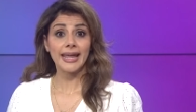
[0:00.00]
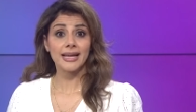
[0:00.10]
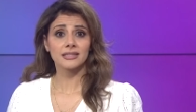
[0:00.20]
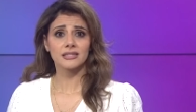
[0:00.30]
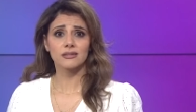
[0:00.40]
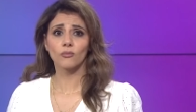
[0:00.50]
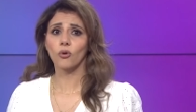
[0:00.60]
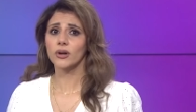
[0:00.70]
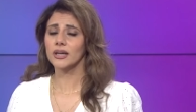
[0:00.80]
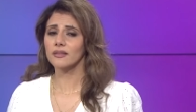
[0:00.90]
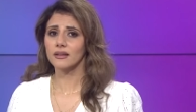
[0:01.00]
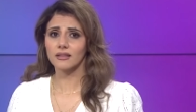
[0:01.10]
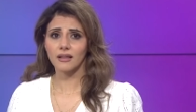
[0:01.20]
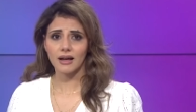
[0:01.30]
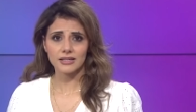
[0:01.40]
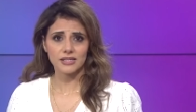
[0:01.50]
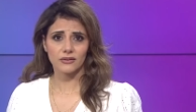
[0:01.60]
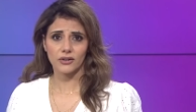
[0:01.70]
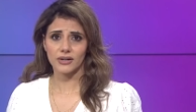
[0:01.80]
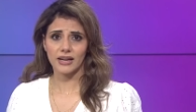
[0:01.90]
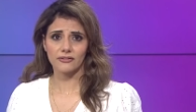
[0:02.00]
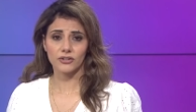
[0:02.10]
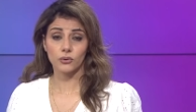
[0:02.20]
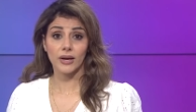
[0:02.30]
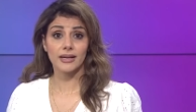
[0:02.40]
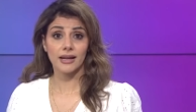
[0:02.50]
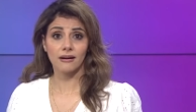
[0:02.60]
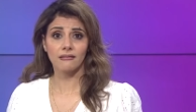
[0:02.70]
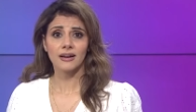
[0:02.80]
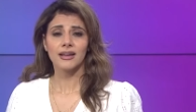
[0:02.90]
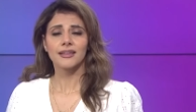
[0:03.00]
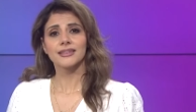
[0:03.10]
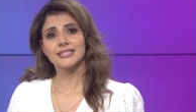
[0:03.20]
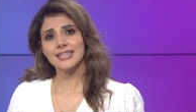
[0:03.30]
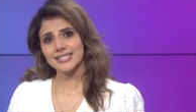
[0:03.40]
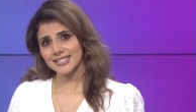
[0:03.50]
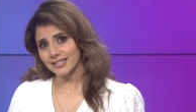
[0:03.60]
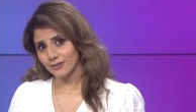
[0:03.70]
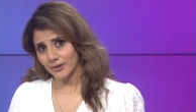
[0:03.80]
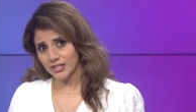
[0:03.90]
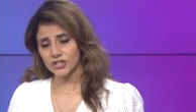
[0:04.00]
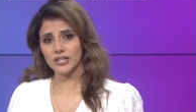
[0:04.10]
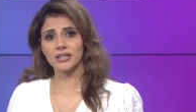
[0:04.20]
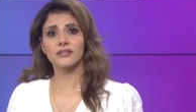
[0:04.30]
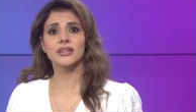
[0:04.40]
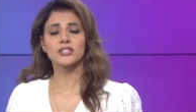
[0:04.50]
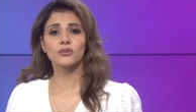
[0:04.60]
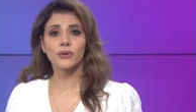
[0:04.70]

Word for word: an aunt mourning the loss of her nephew and now the desecration of his